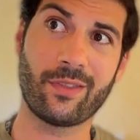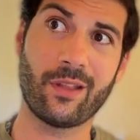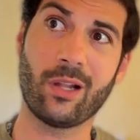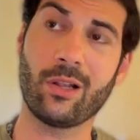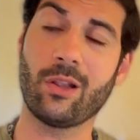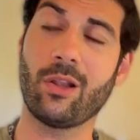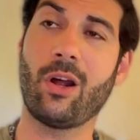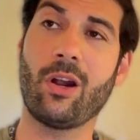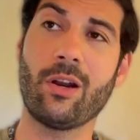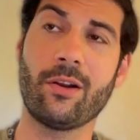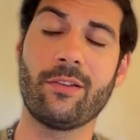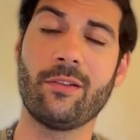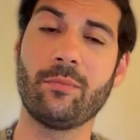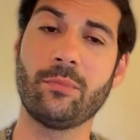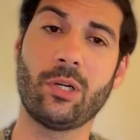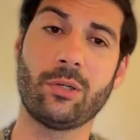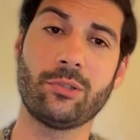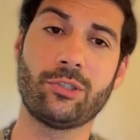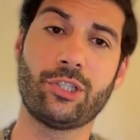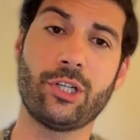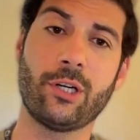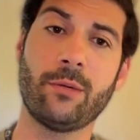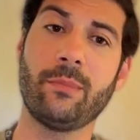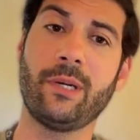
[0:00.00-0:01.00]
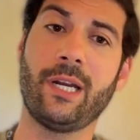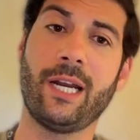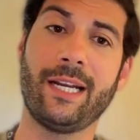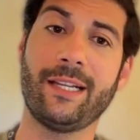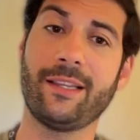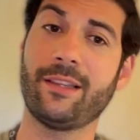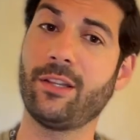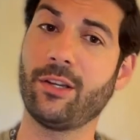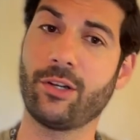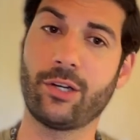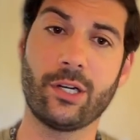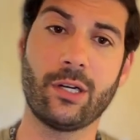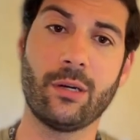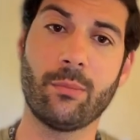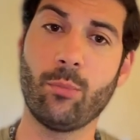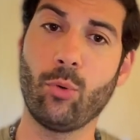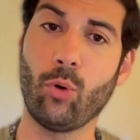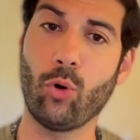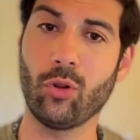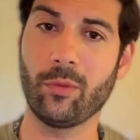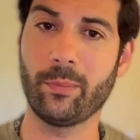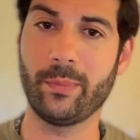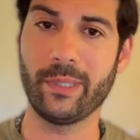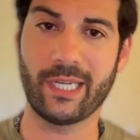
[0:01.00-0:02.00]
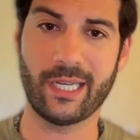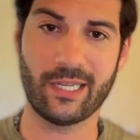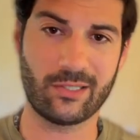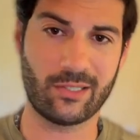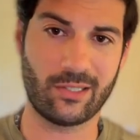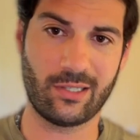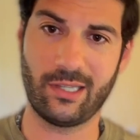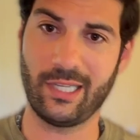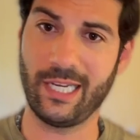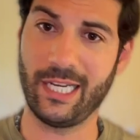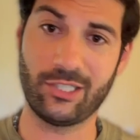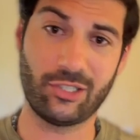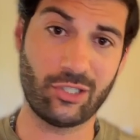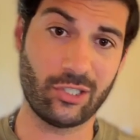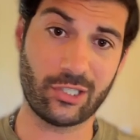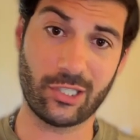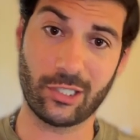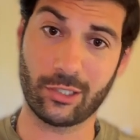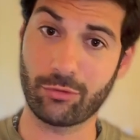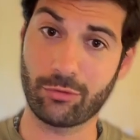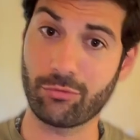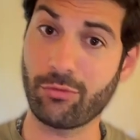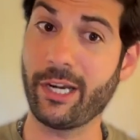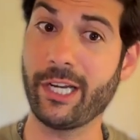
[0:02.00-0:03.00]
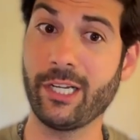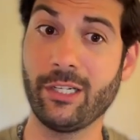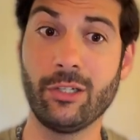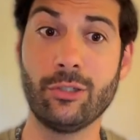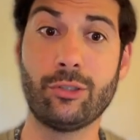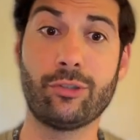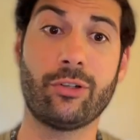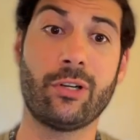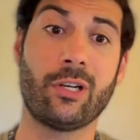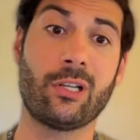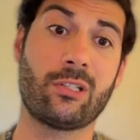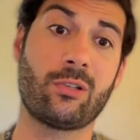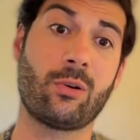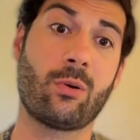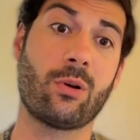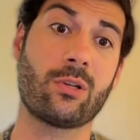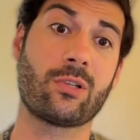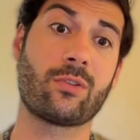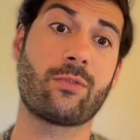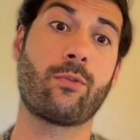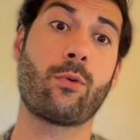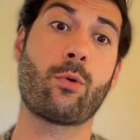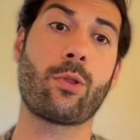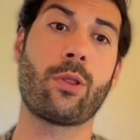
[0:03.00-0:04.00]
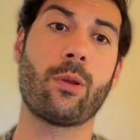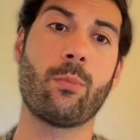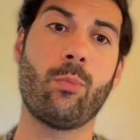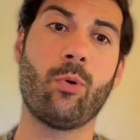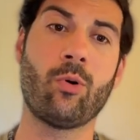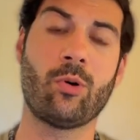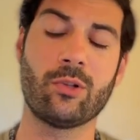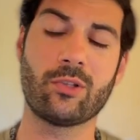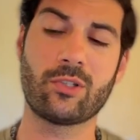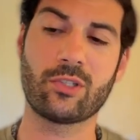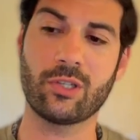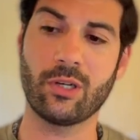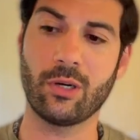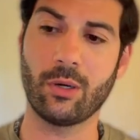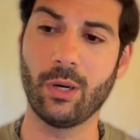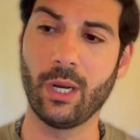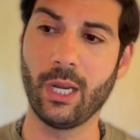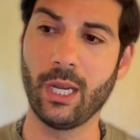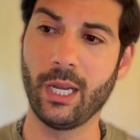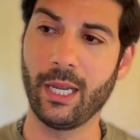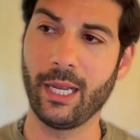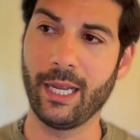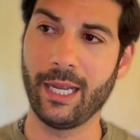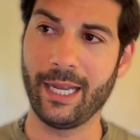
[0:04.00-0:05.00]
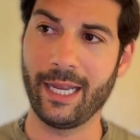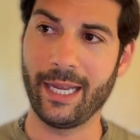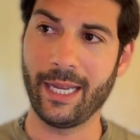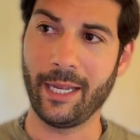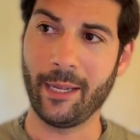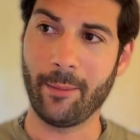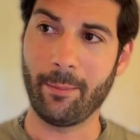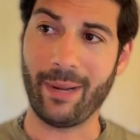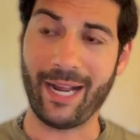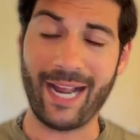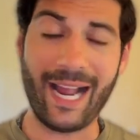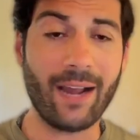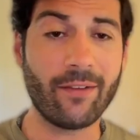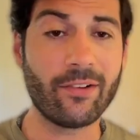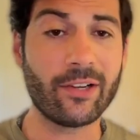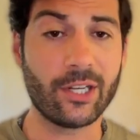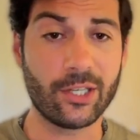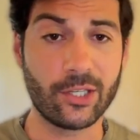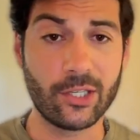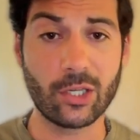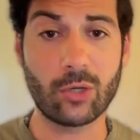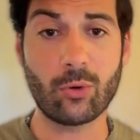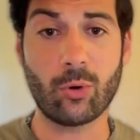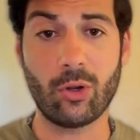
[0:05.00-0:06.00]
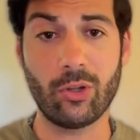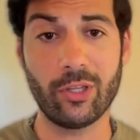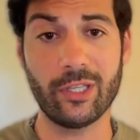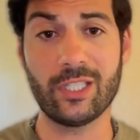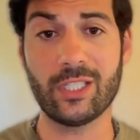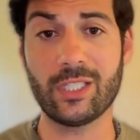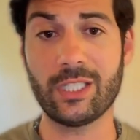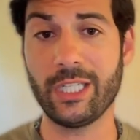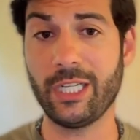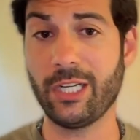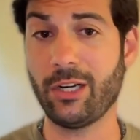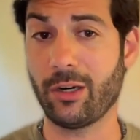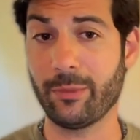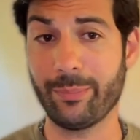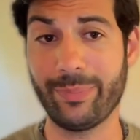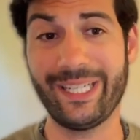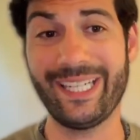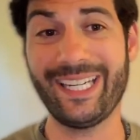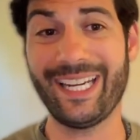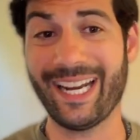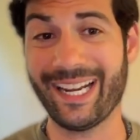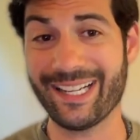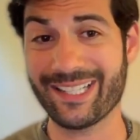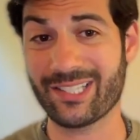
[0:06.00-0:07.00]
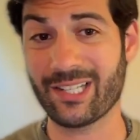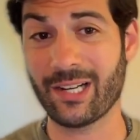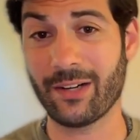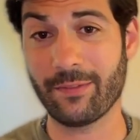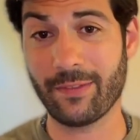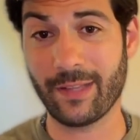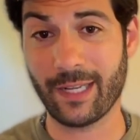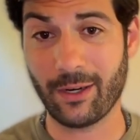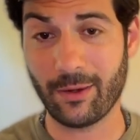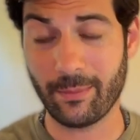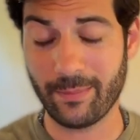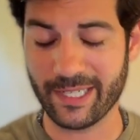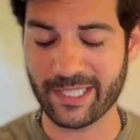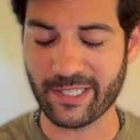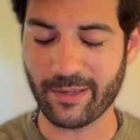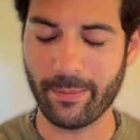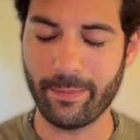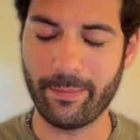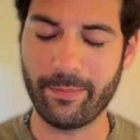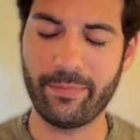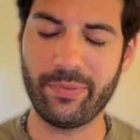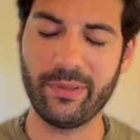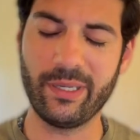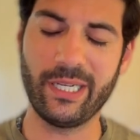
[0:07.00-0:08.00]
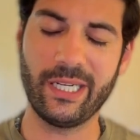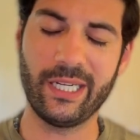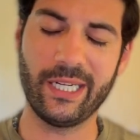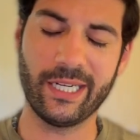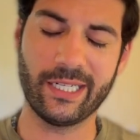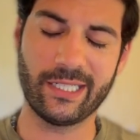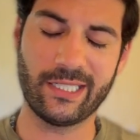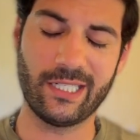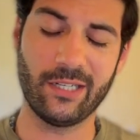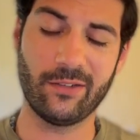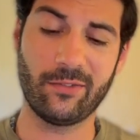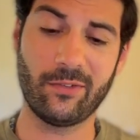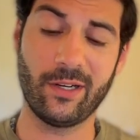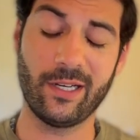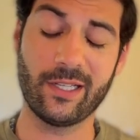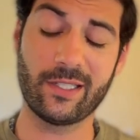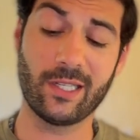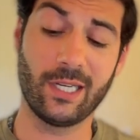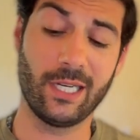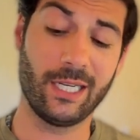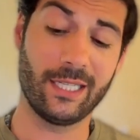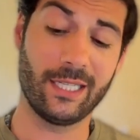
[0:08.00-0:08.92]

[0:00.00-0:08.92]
a lot of them don't germinate, they're going to mold because it's just a great nutrient source for the mold. So by having a good quality seed on pea and sunflower makes a big difference.